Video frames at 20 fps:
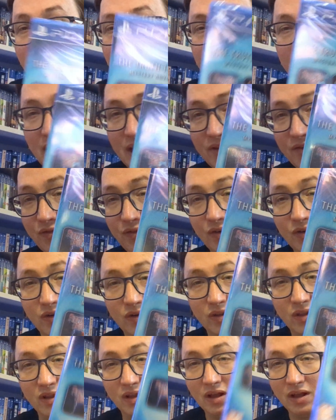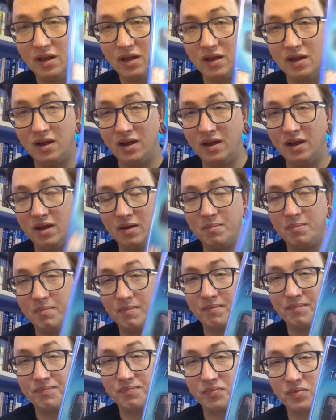Nightfall,
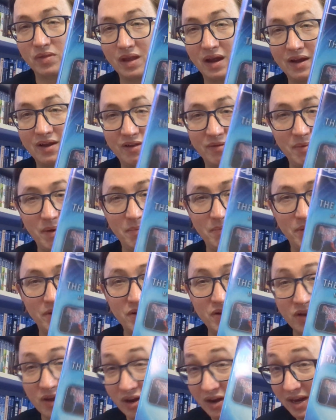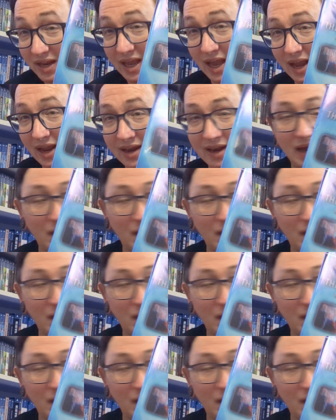I can remember nearly getting